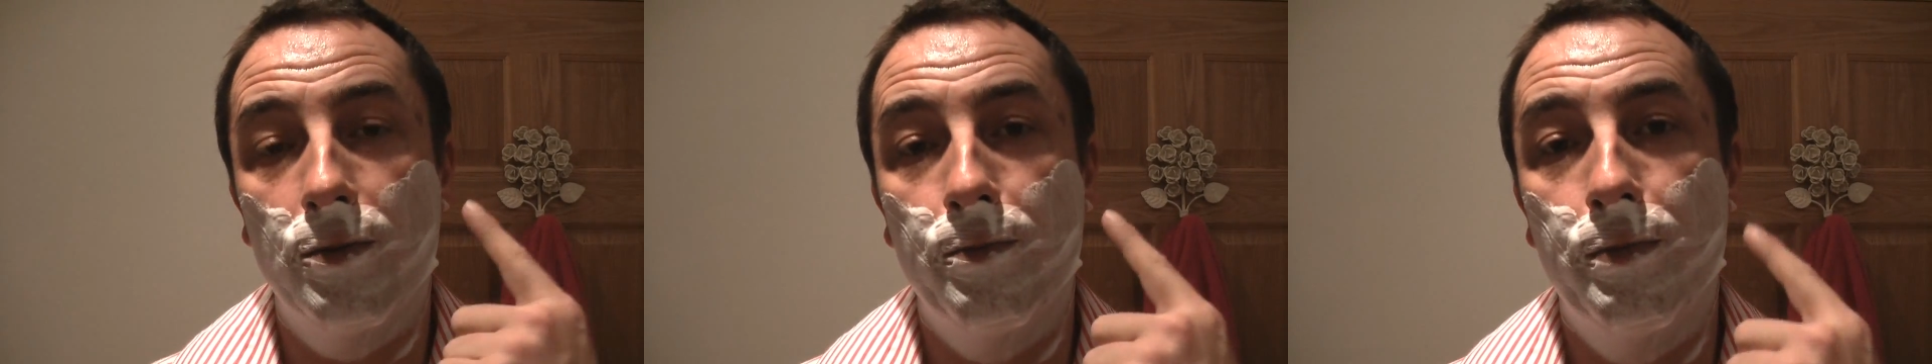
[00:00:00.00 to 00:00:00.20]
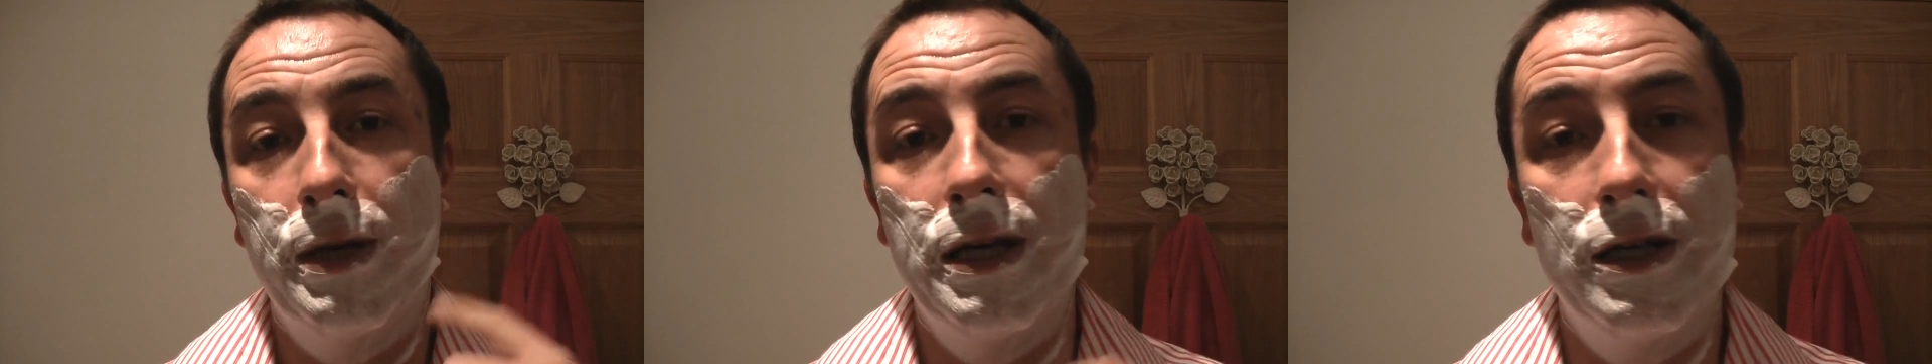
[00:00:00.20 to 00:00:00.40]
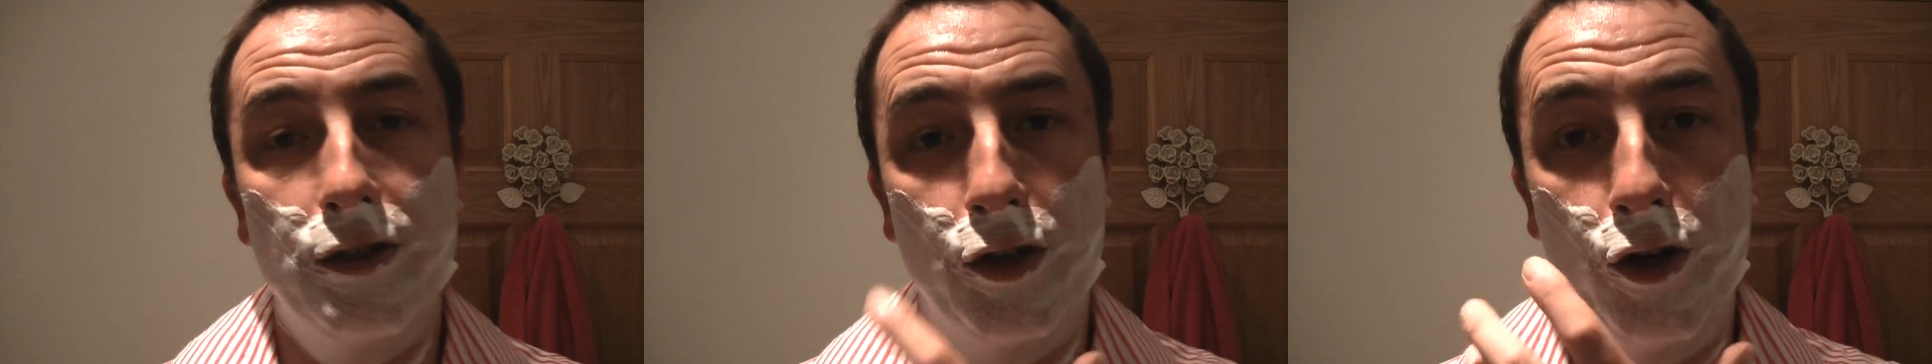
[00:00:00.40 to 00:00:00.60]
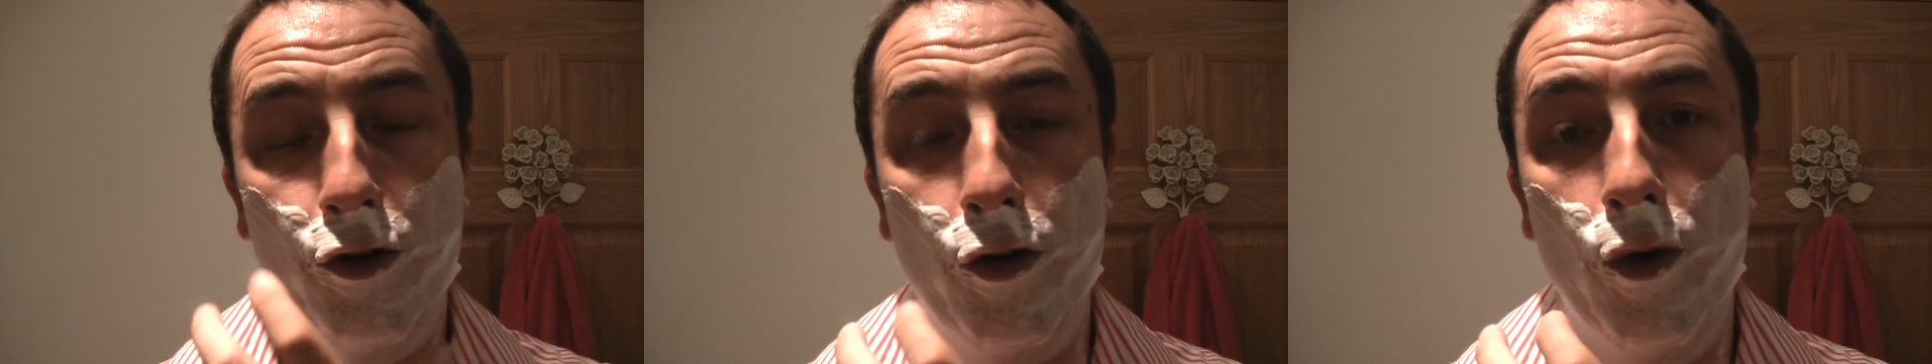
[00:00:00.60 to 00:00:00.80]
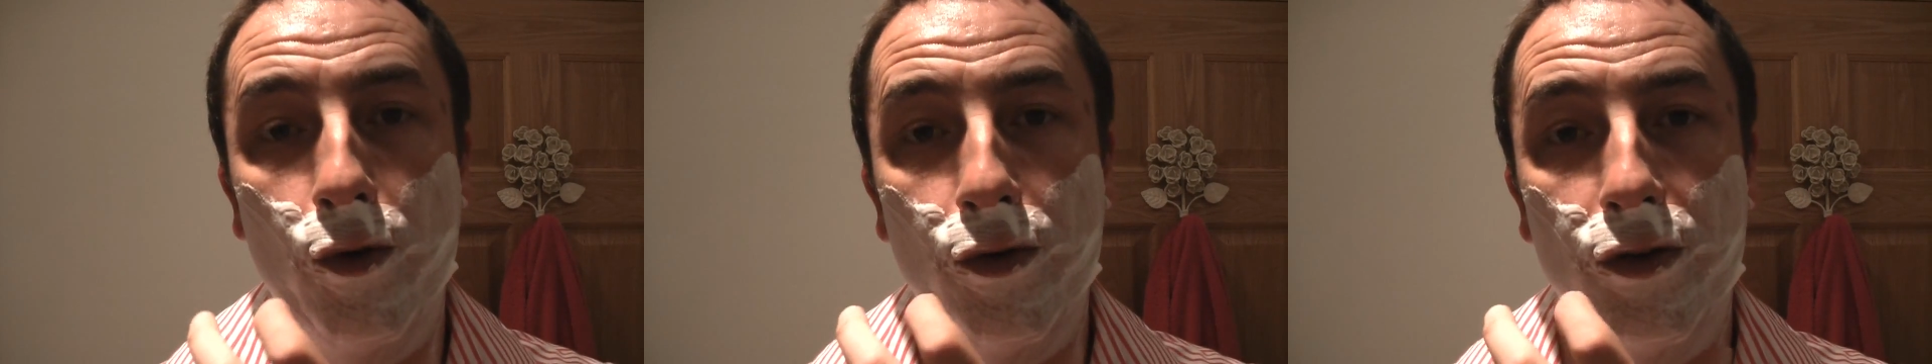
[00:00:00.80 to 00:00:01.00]
beard
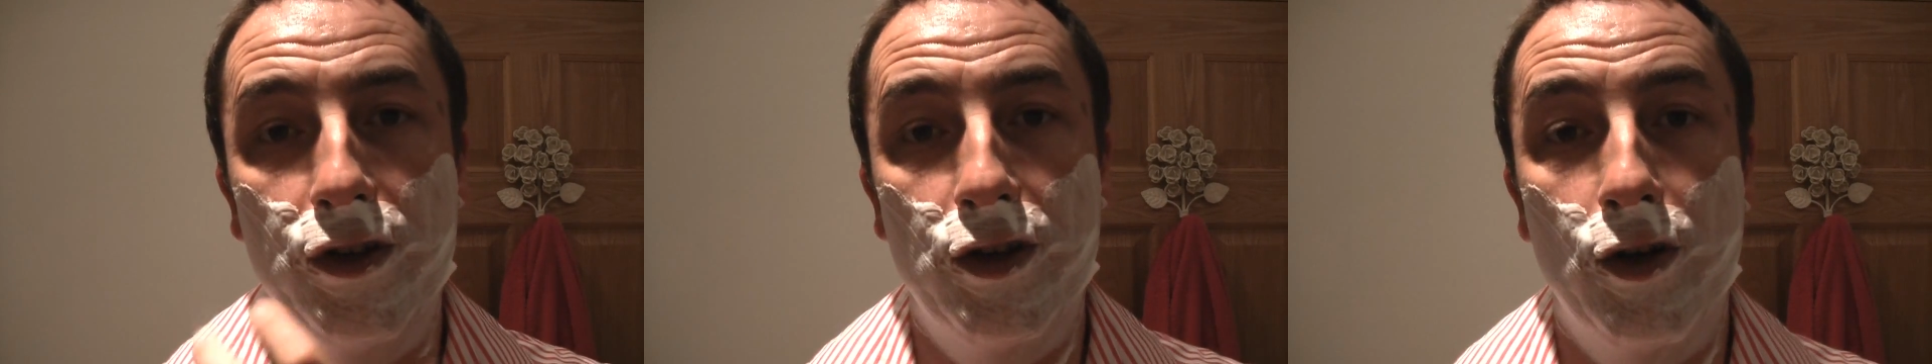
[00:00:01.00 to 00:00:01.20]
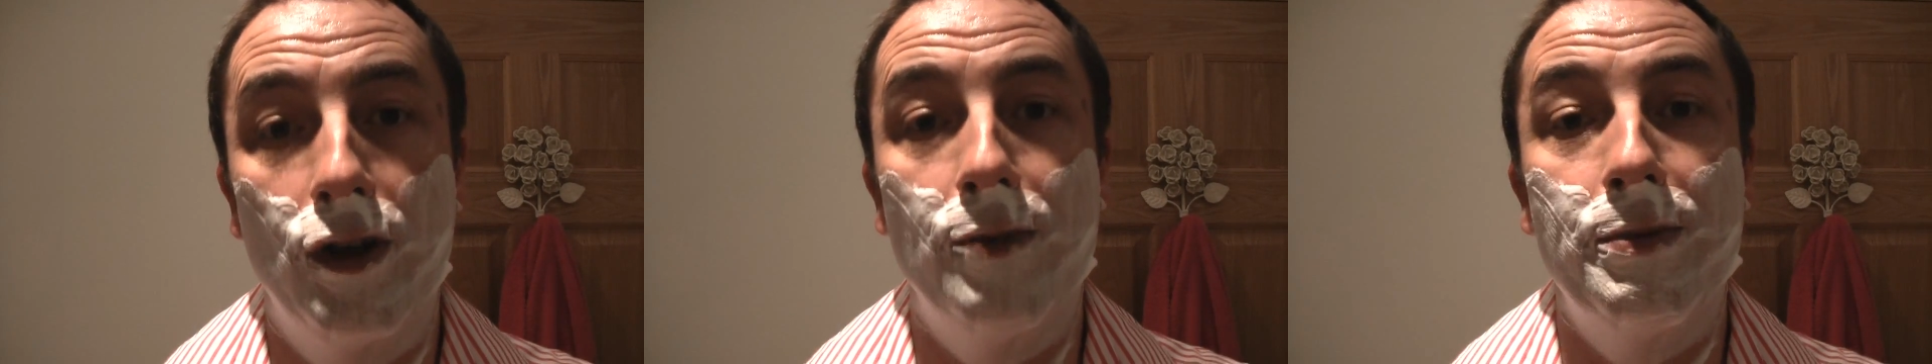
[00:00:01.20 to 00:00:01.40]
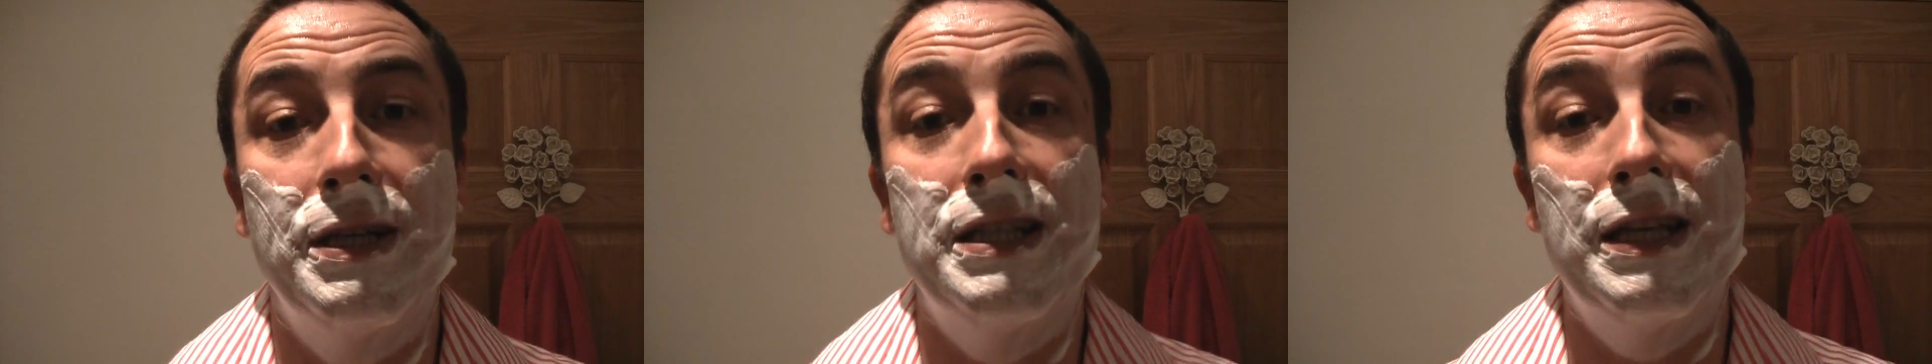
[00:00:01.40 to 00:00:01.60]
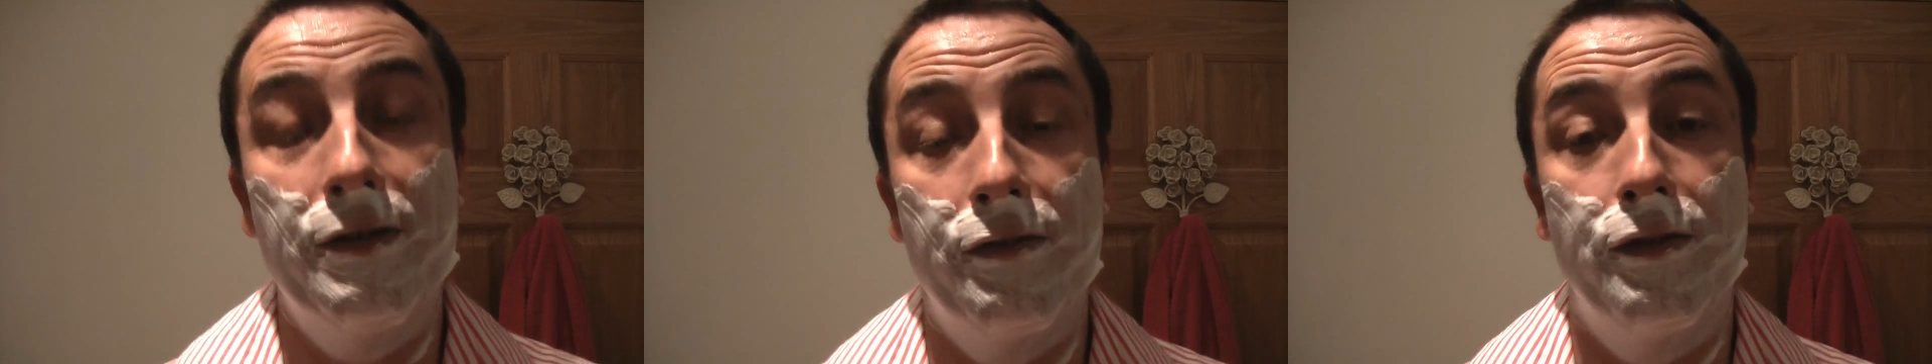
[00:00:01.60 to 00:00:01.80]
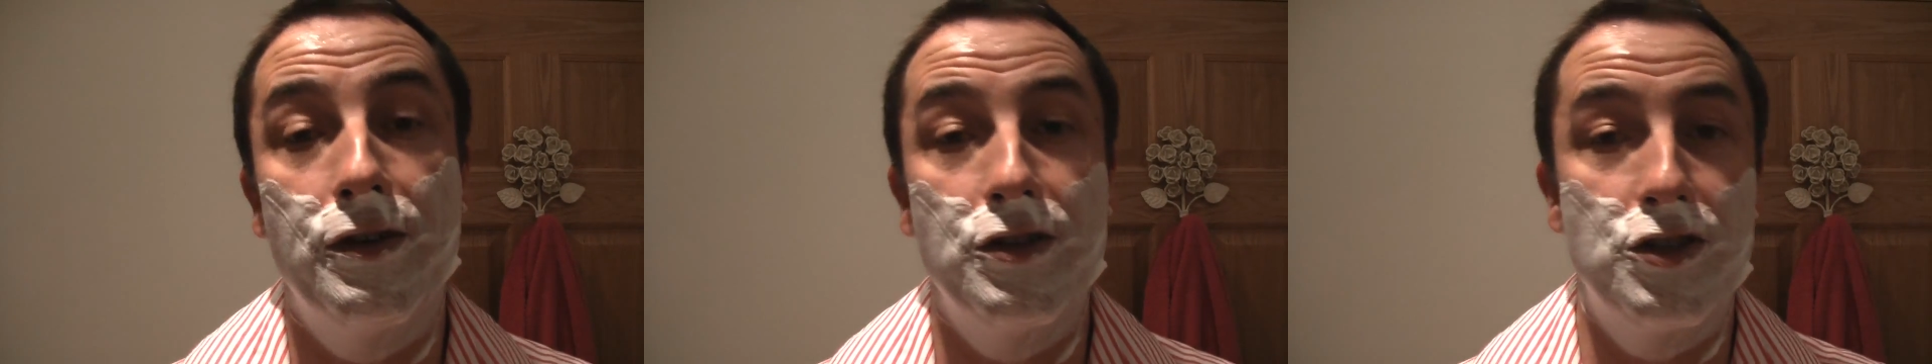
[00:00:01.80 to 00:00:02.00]
growth is going to be
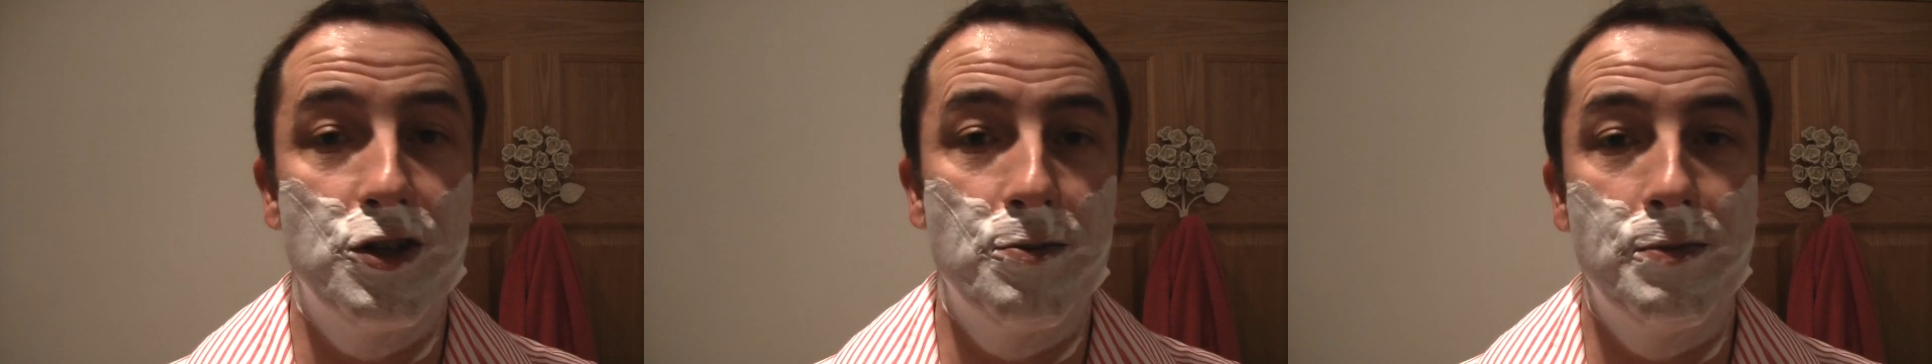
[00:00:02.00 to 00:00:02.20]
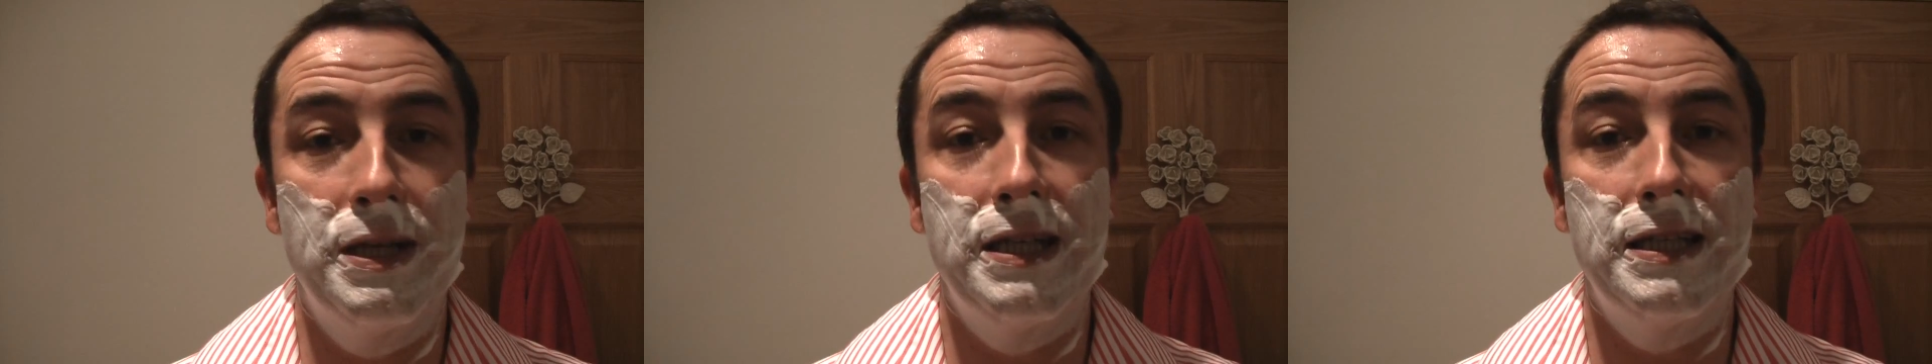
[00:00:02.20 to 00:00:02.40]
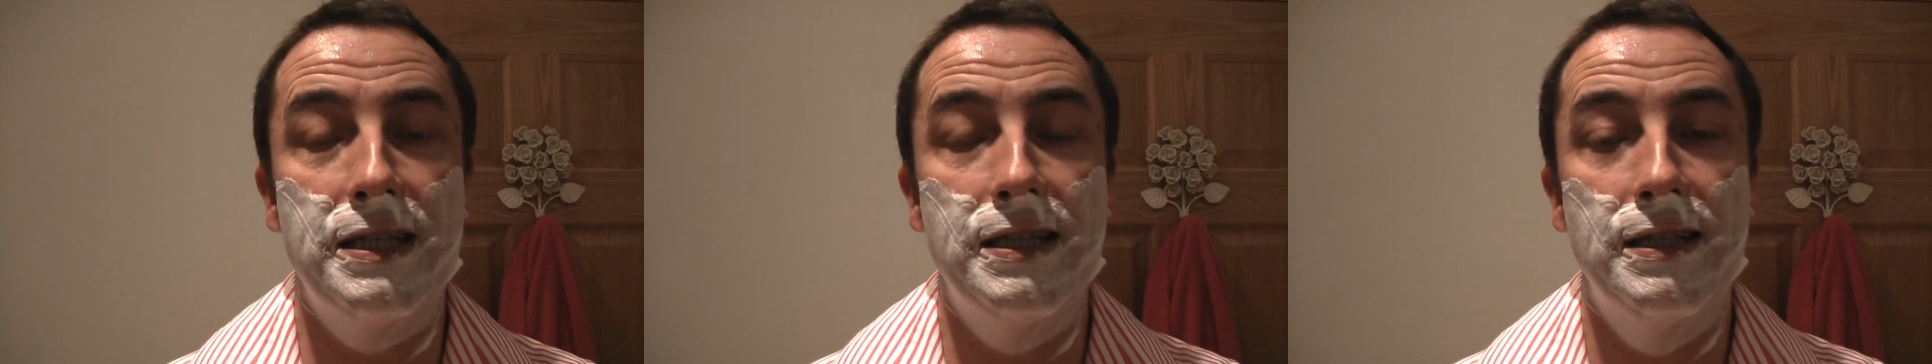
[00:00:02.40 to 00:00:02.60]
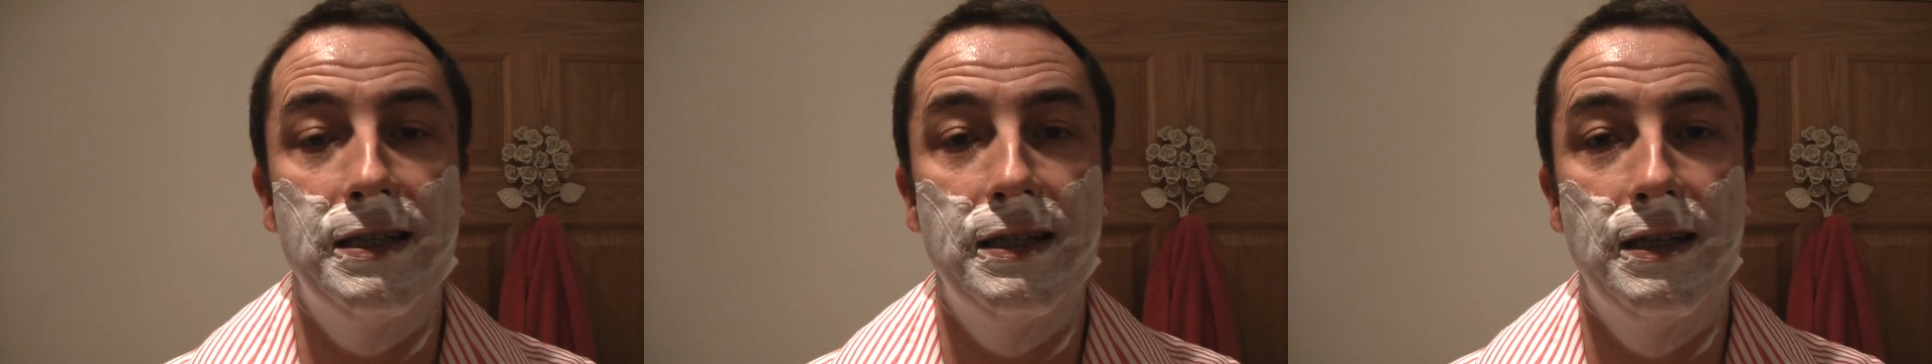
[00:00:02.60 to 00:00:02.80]
different to me.